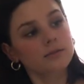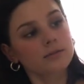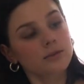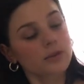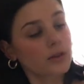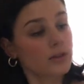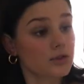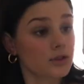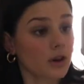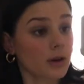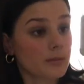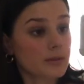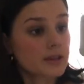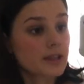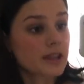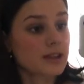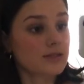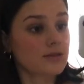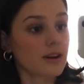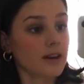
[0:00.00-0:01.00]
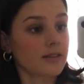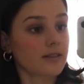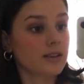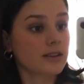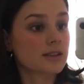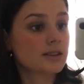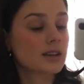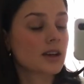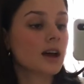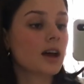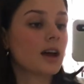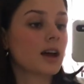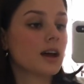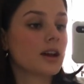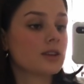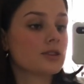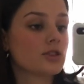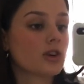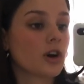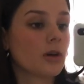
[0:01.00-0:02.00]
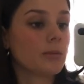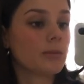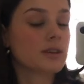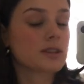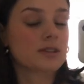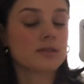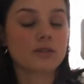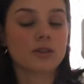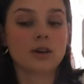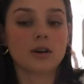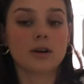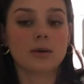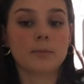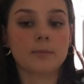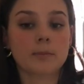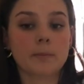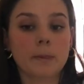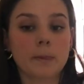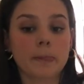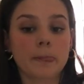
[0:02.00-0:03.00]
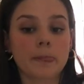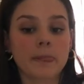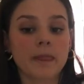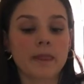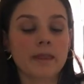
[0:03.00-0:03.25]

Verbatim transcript: thrift shops and Zarraffa's. Top is from